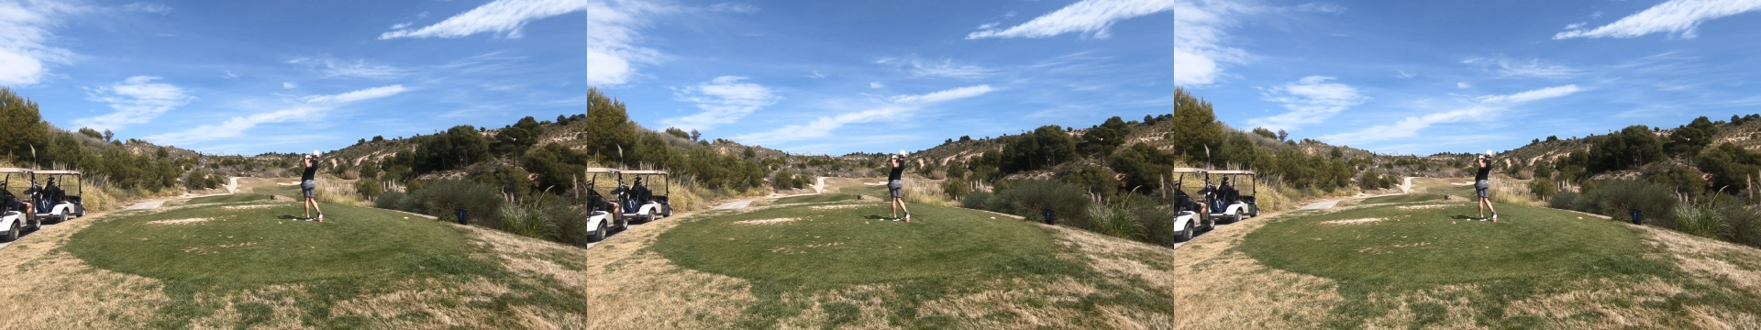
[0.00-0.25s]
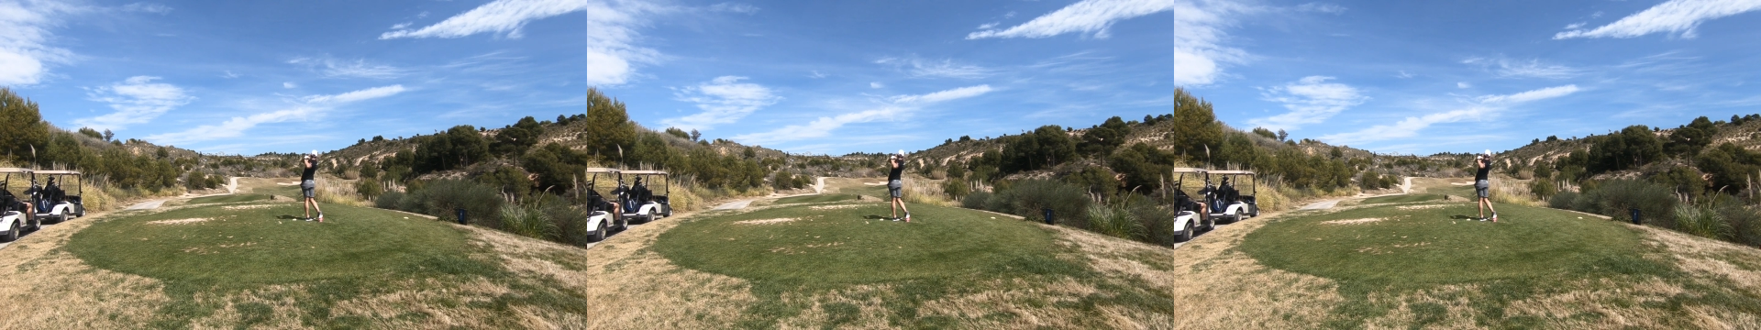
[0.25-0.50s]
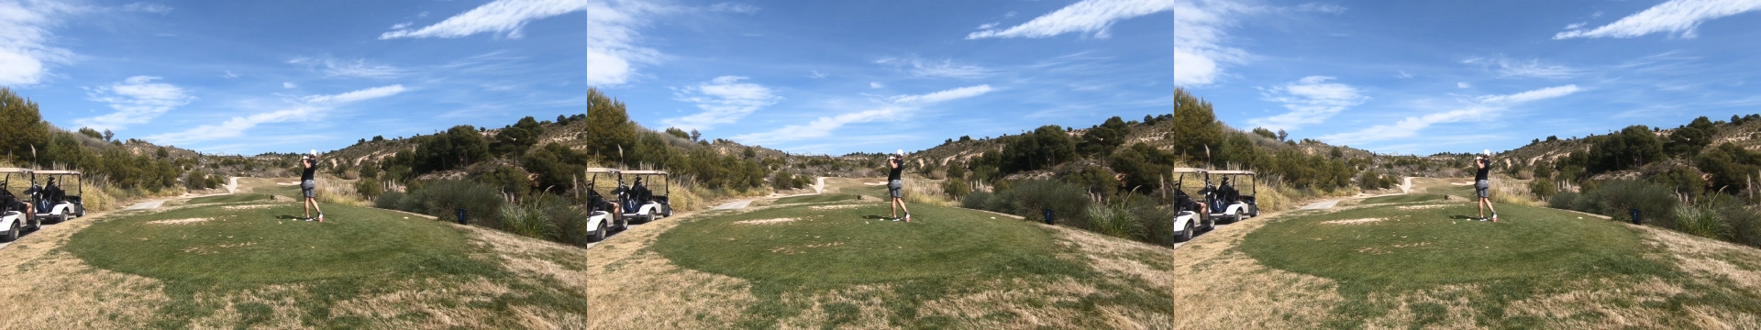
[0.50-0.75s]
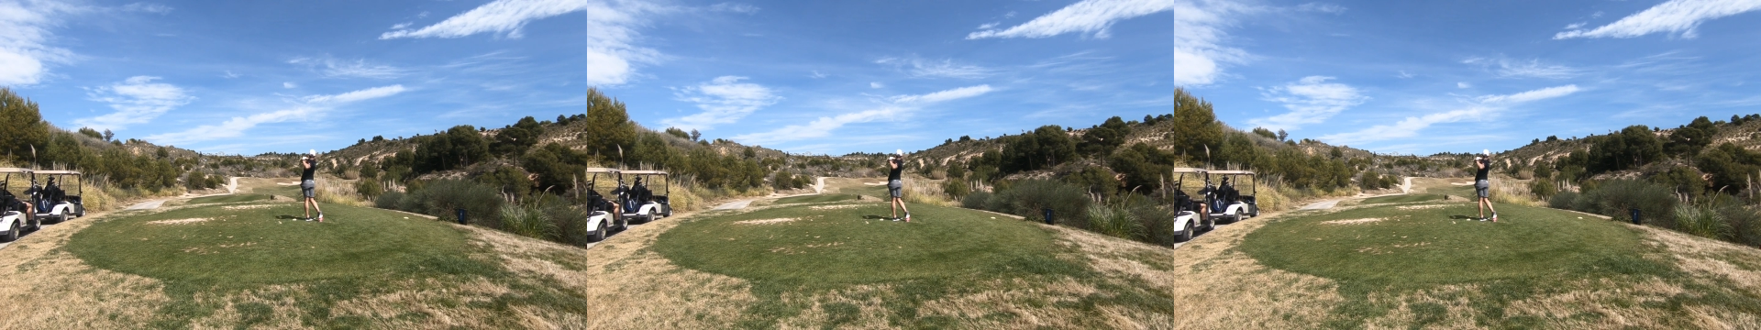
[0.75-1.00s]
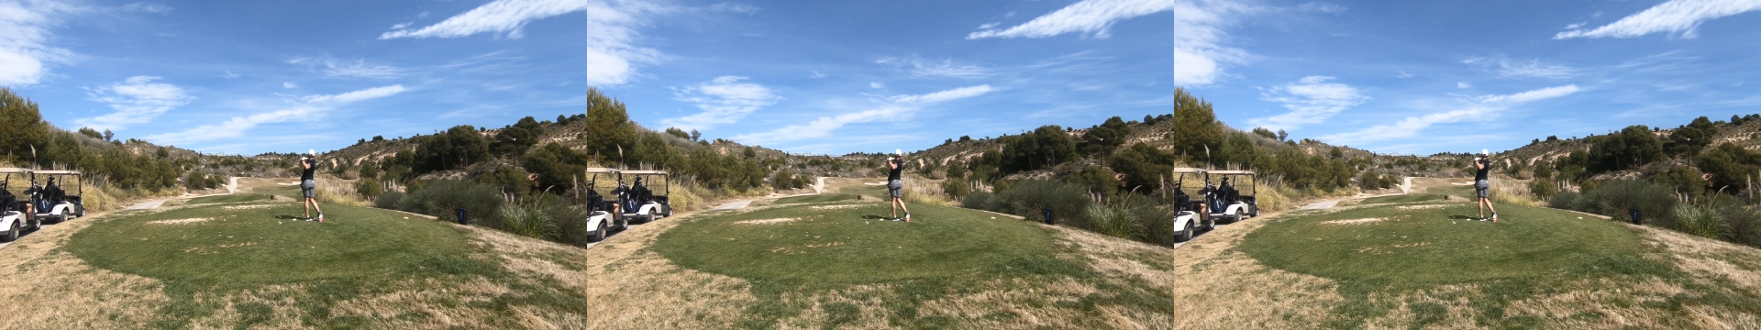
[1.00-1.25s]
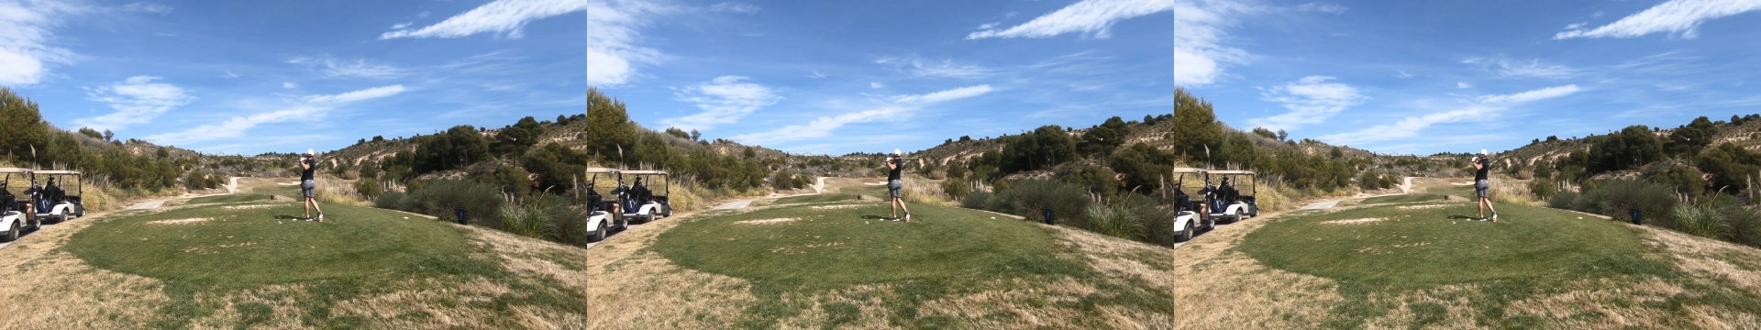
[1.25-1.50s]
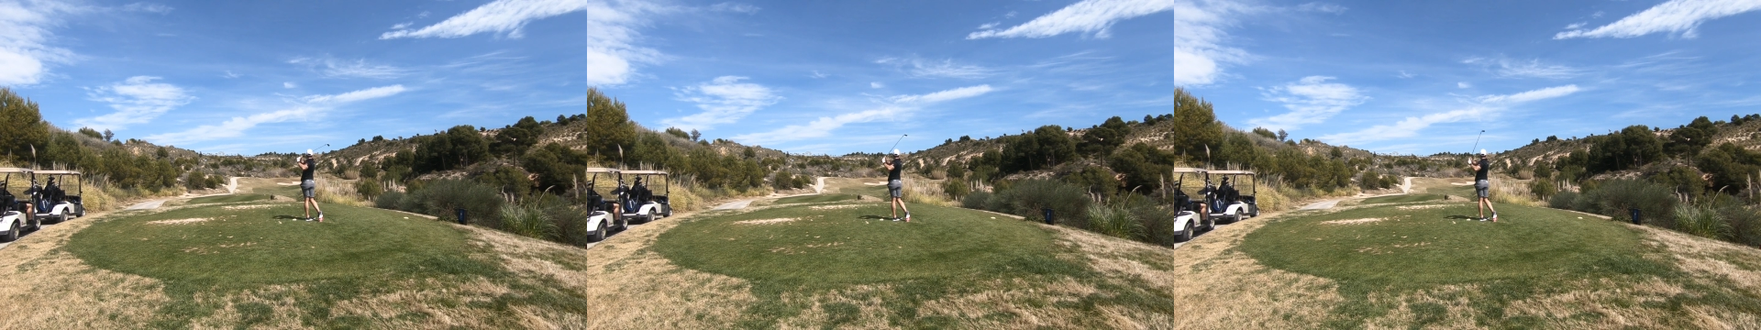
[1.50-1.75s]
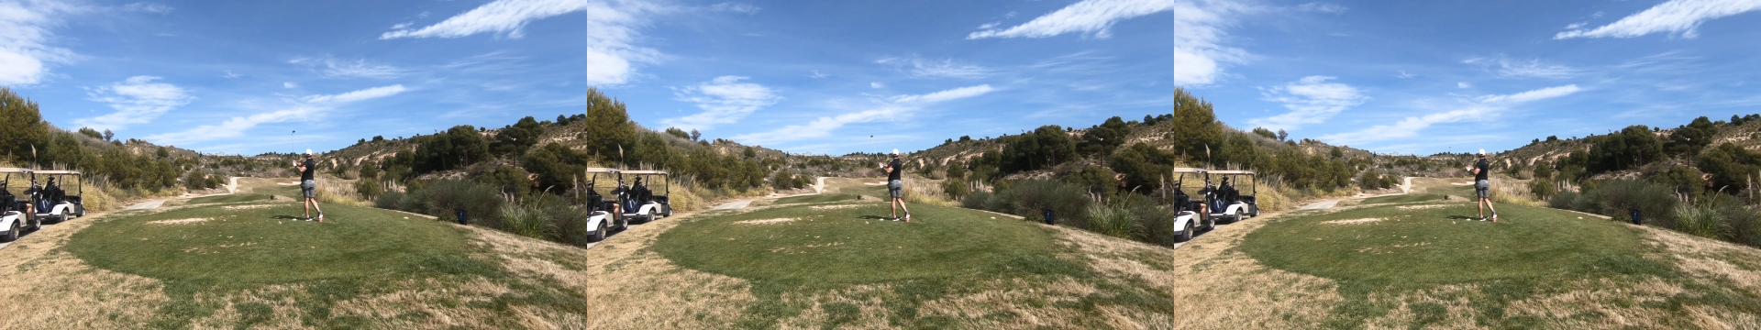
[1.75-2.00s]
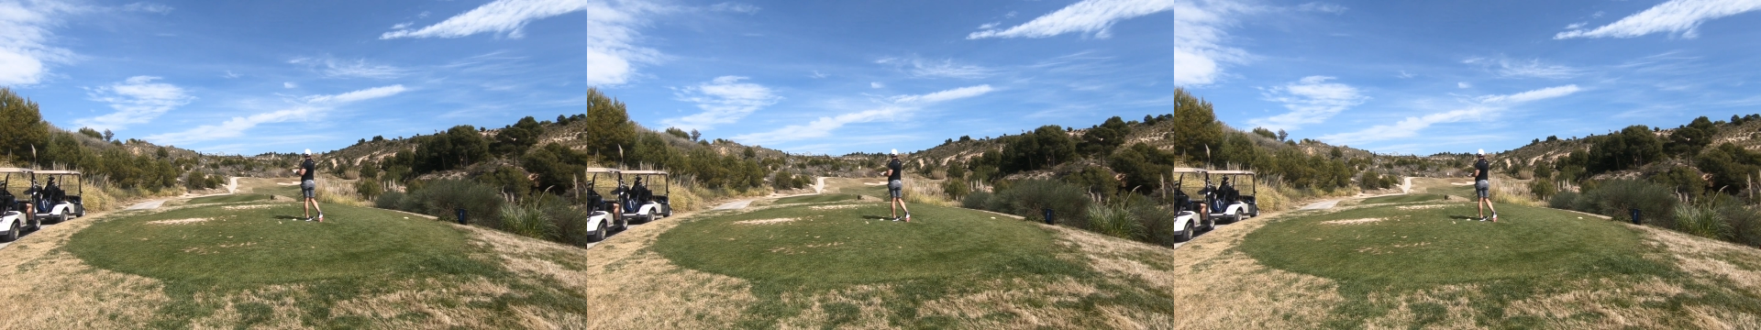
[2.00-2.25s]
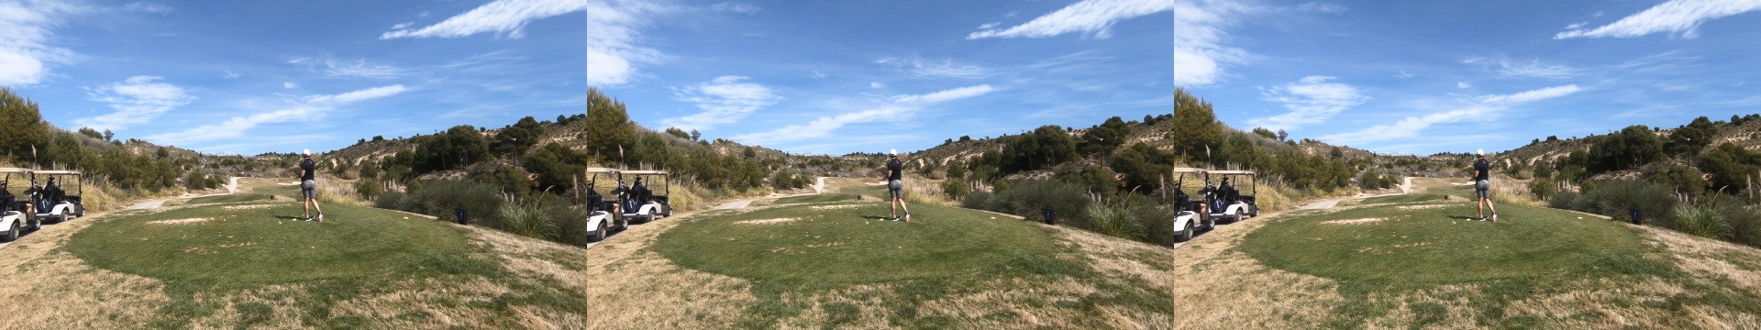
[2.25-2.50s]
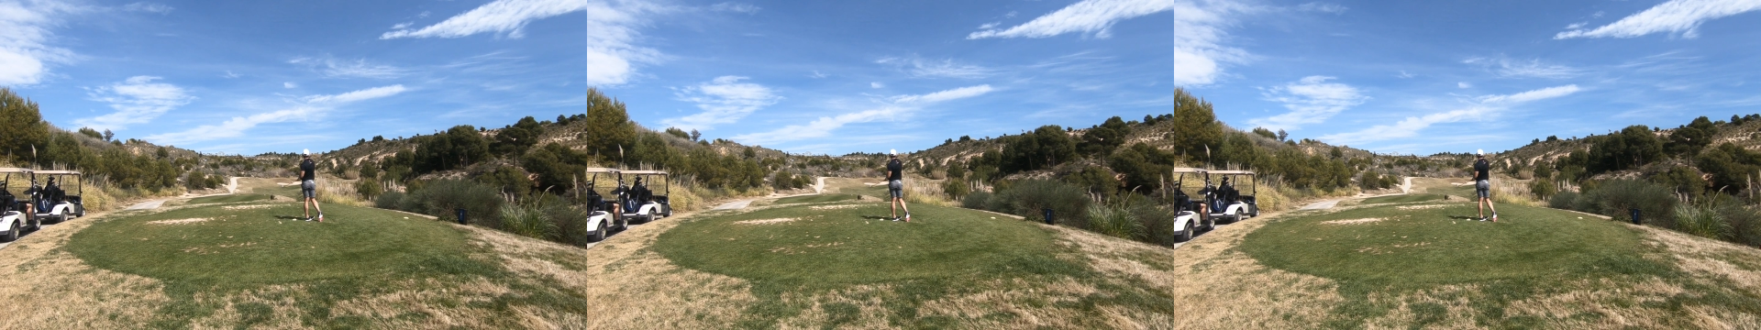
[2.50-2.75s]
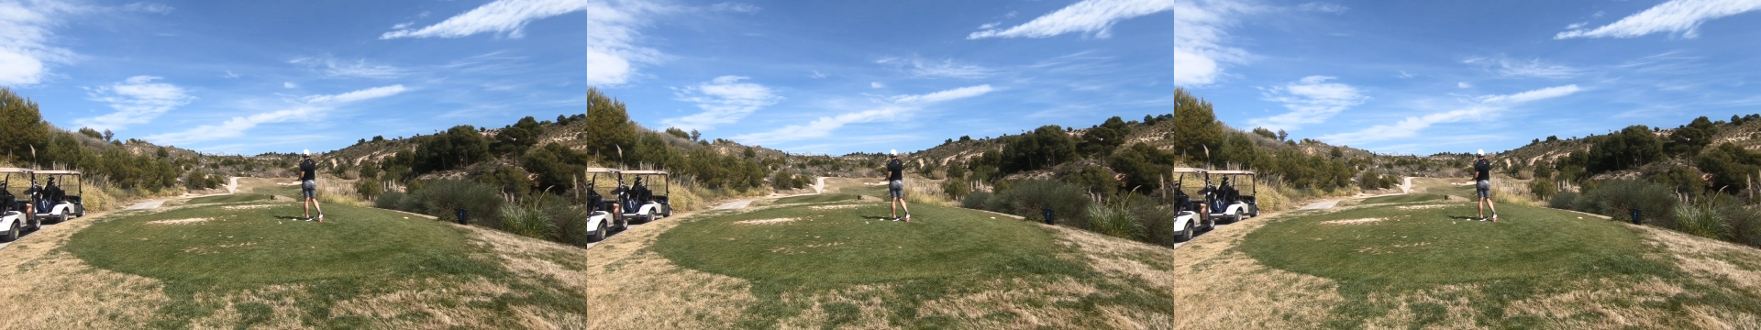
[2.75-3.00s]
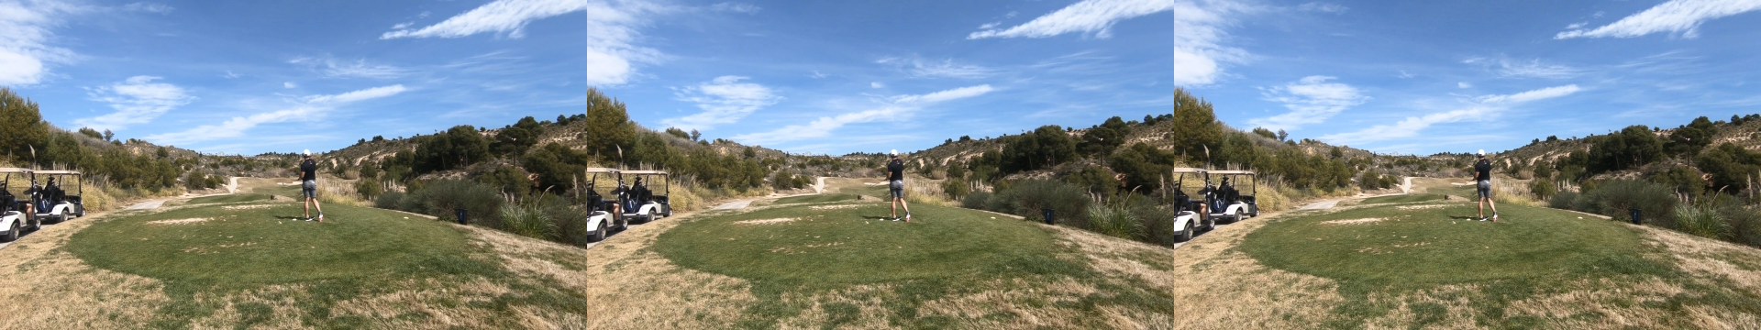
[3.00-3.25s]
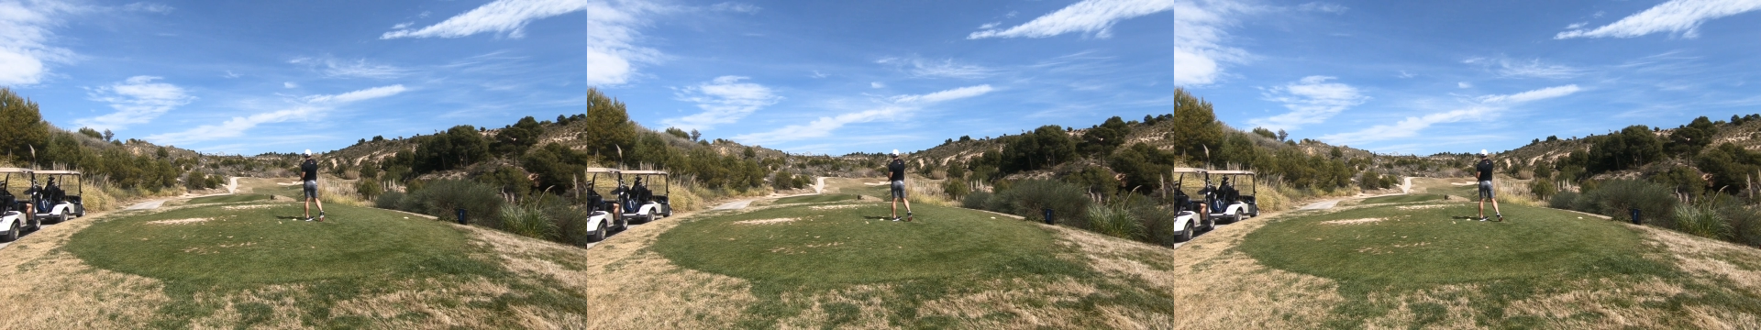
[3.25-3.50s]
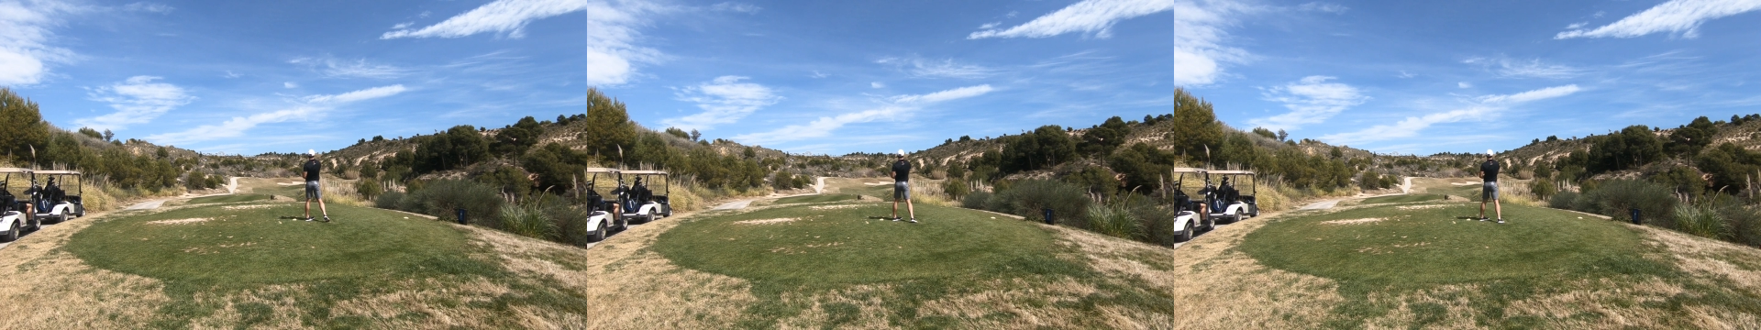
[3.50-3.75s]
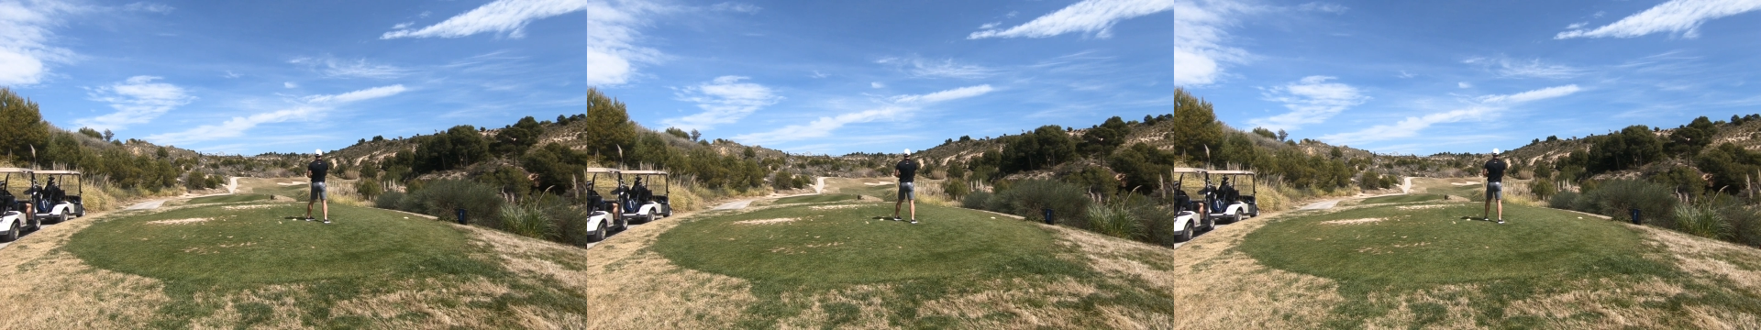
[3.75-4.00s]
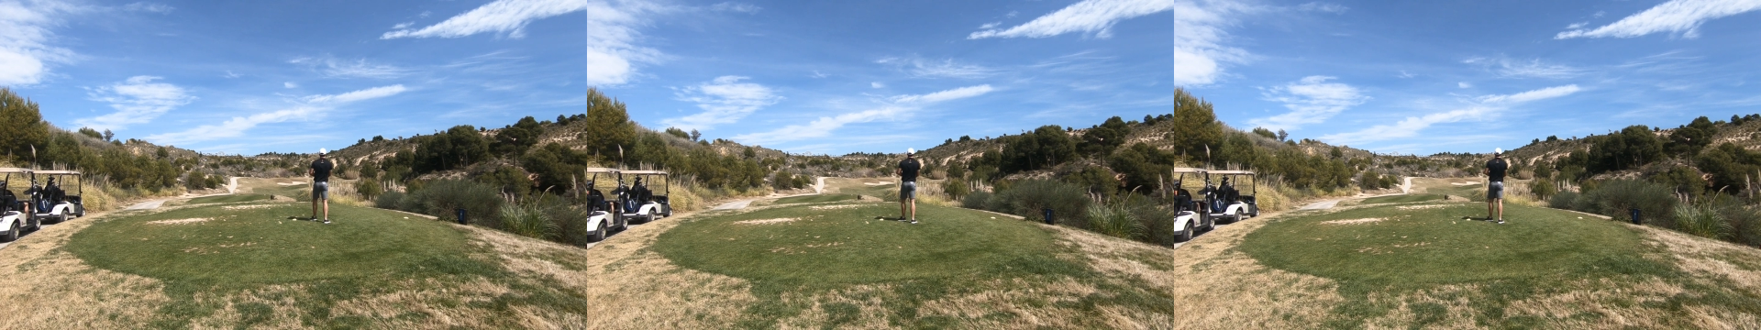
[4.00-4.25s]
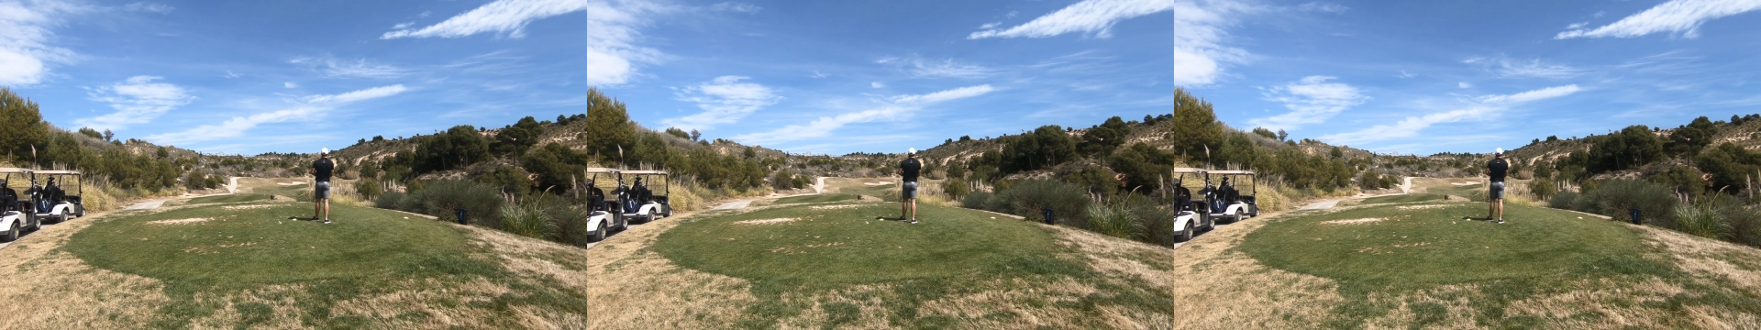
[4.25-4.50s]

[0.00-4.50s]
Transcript: No face is visible, so there are no lips to read.